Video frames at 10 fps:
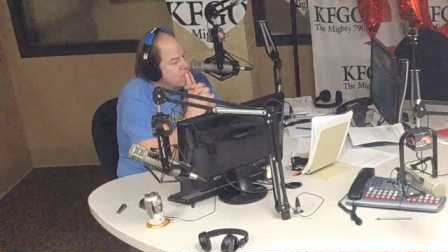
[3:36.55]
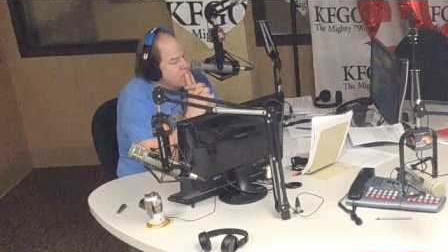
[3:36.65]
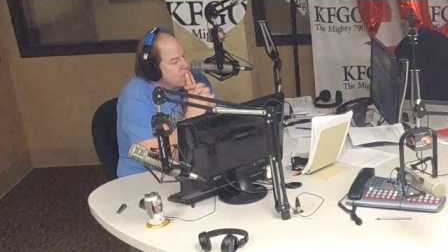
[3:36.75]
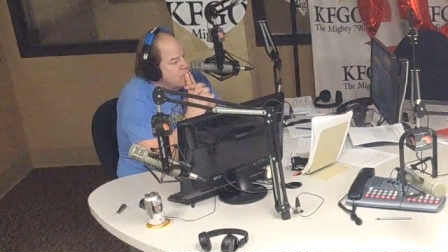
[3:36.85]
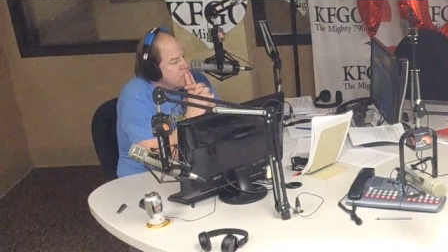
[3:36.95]

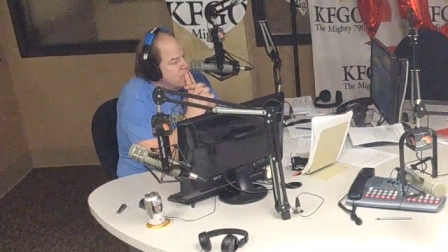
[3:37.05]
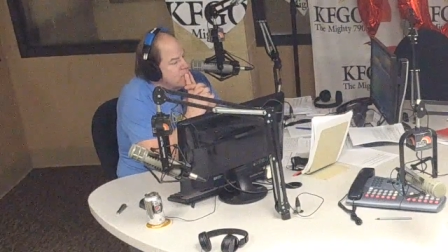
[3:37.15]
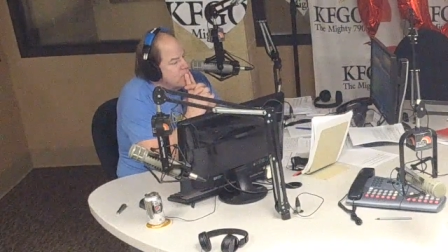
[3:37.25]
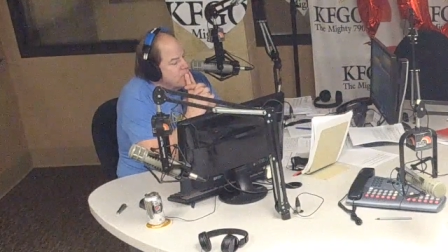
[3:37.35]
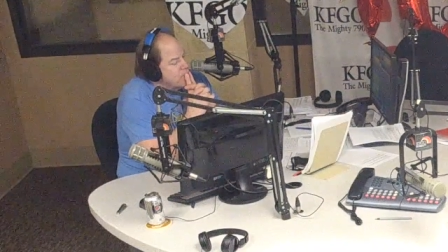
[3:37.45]
uh, you know,
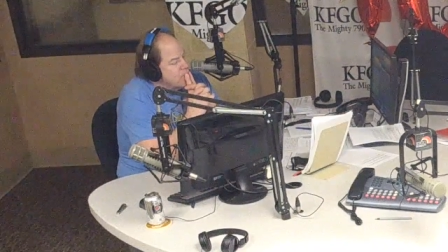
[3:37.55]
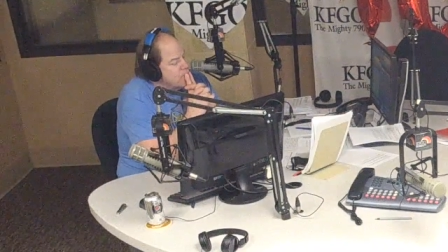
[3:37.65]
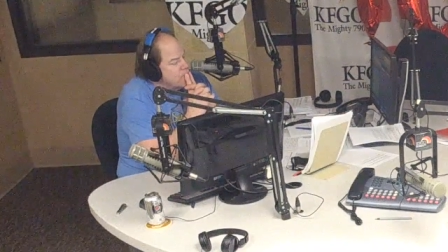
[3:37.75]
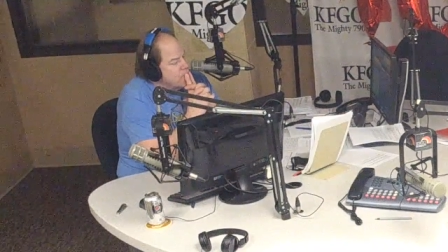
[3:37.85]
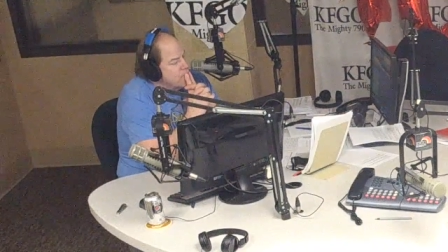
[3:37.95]
to,
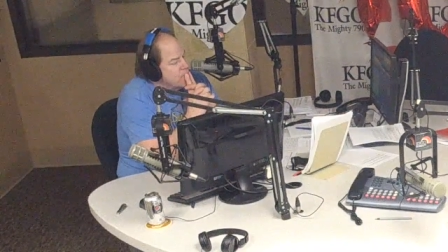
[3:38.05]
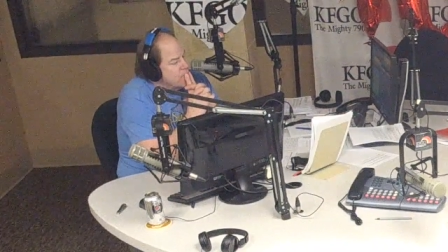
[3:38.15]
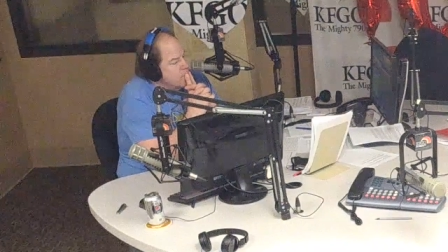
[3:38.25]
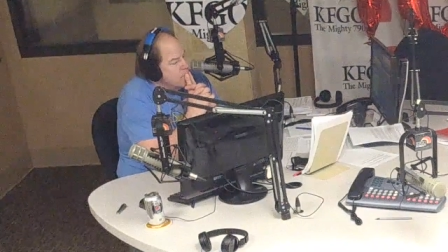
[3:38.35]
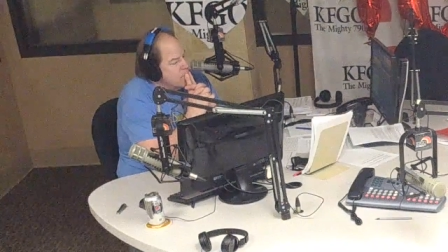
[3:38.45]
to
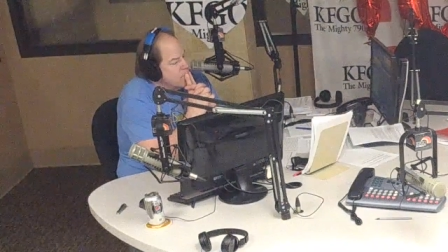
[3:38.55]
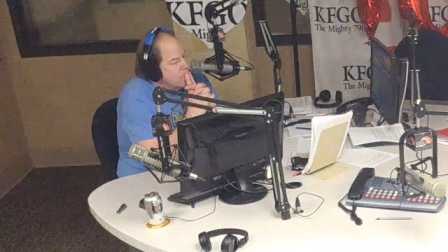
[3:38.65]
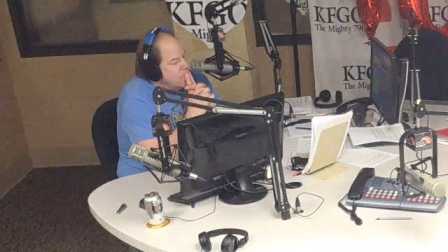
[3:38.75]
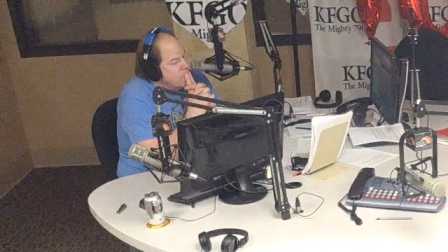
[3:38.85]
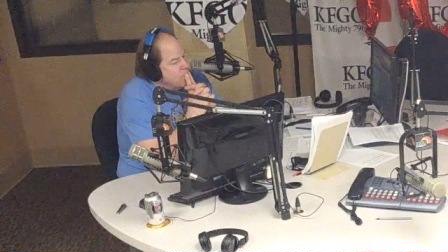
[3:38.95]
play
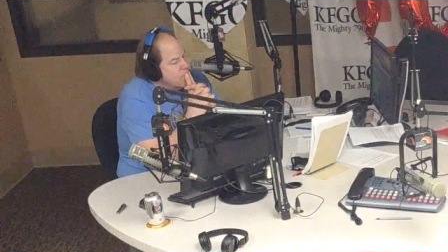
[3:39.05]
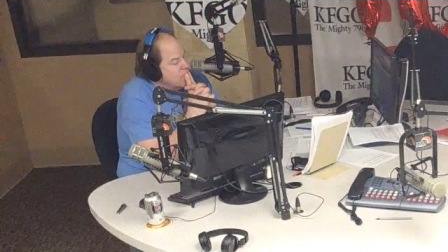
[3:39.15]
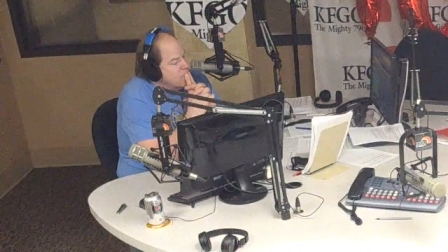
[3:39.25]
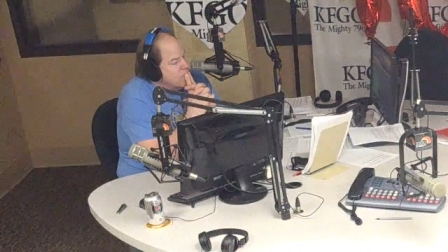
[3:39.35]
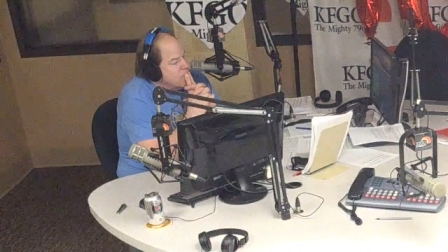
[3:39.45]
pivotal
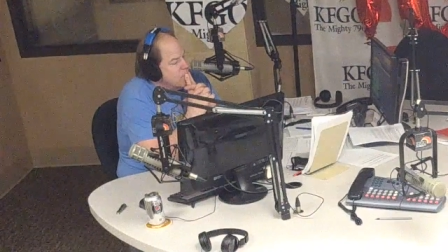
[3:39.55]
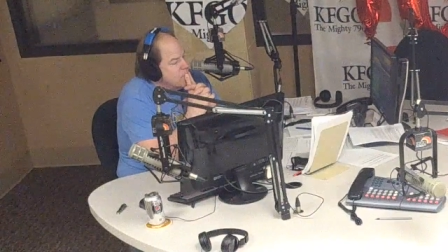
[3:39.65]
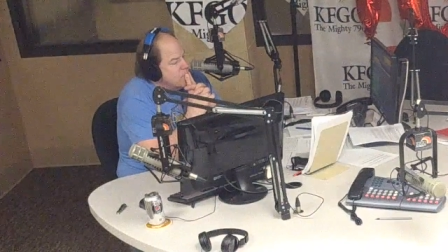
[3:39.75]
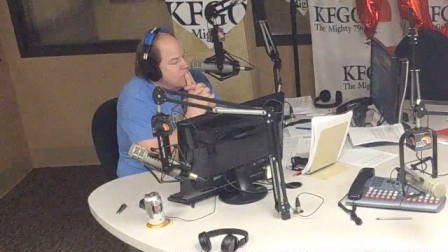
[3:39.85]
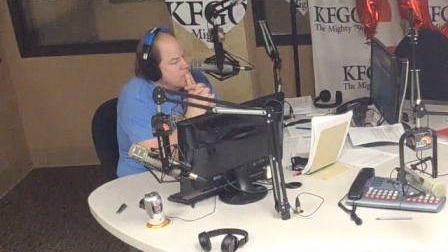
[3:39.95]
roles and
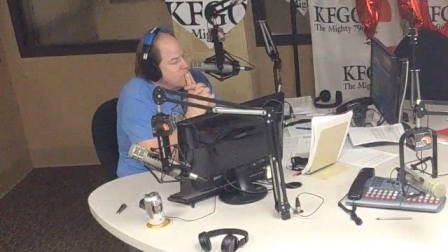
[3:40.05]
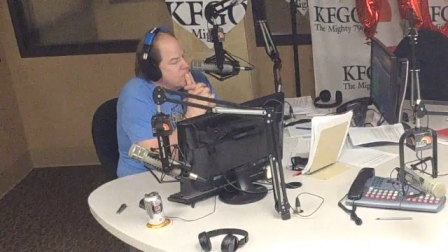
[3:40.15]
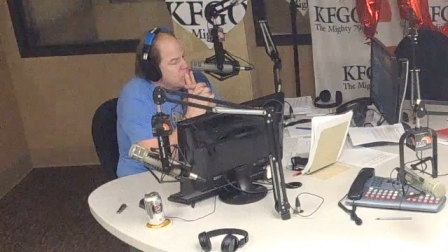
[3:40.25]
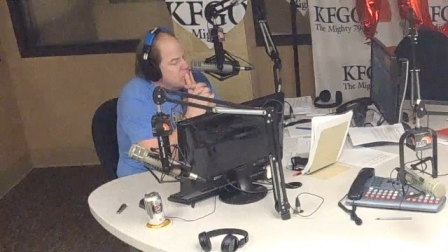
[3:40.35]
crunch